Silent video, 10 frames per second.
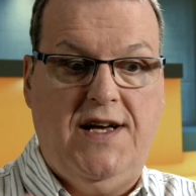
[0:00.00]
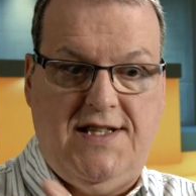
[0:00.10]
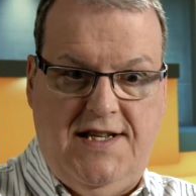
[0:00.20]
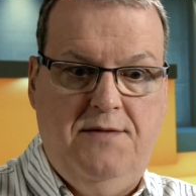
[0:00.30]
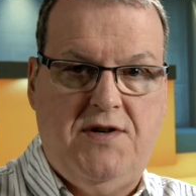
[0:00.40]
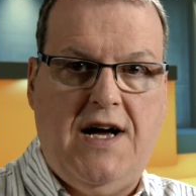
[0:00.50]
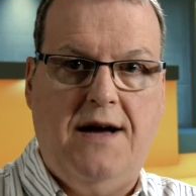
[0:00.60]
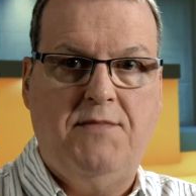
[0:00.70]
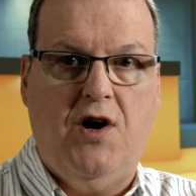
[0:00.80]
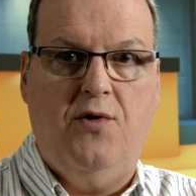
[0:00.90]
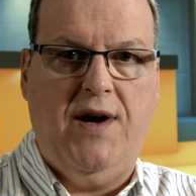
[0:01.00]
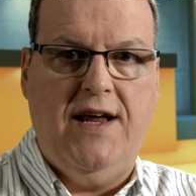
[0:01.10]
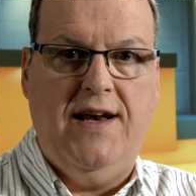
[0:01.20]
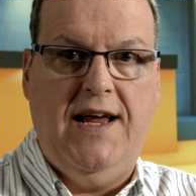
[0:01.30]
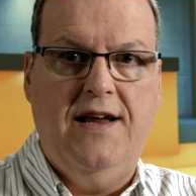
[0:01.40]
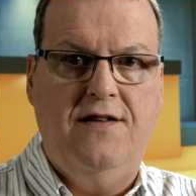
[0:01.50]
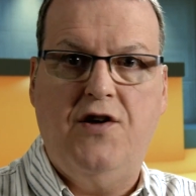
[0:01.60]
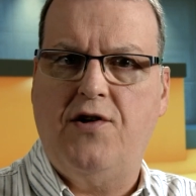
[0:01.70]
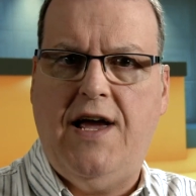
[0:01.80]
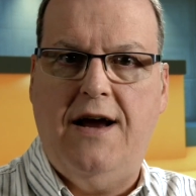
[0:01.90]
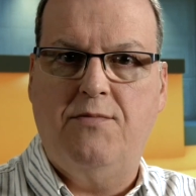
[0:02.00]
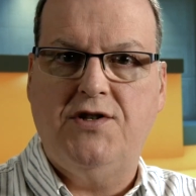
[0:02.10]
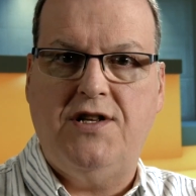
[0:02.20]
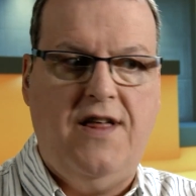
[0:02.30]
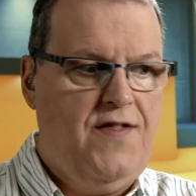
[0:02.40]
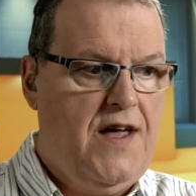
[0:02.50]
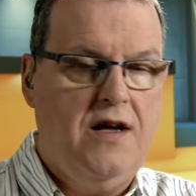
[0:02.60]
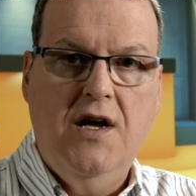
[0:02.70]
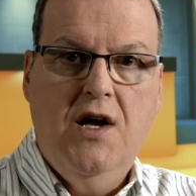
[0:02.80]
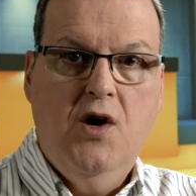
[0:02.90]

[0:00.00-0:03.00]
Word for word: They seem time coded in their cameras and they think,